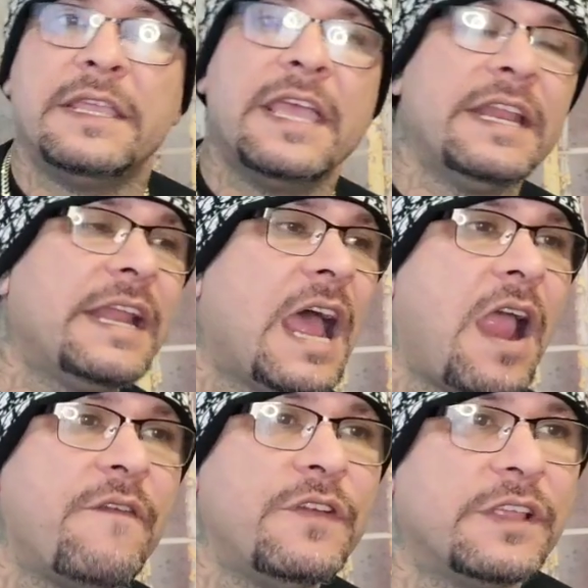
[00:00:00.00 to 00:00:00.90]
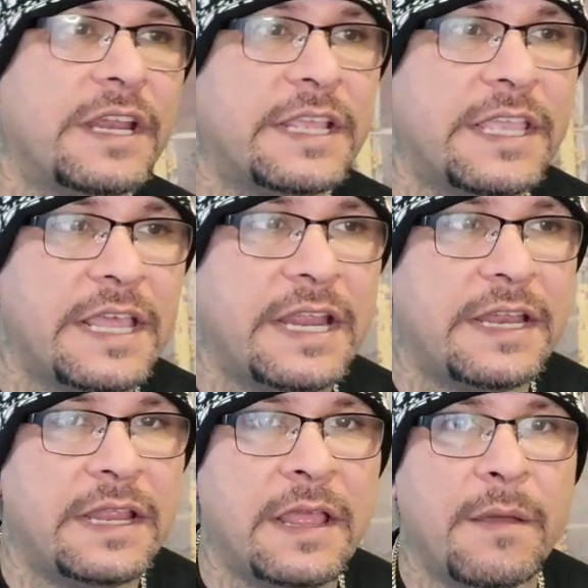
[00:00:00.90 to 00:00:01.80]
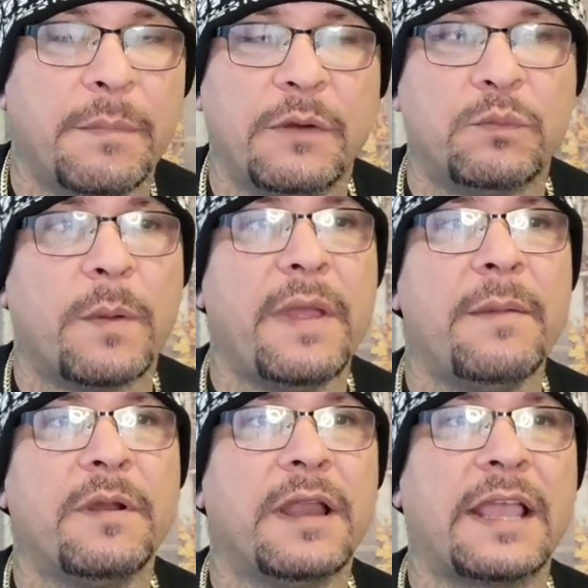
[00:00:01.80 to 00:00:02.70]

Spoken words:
Get it however you're going to get it. But remember,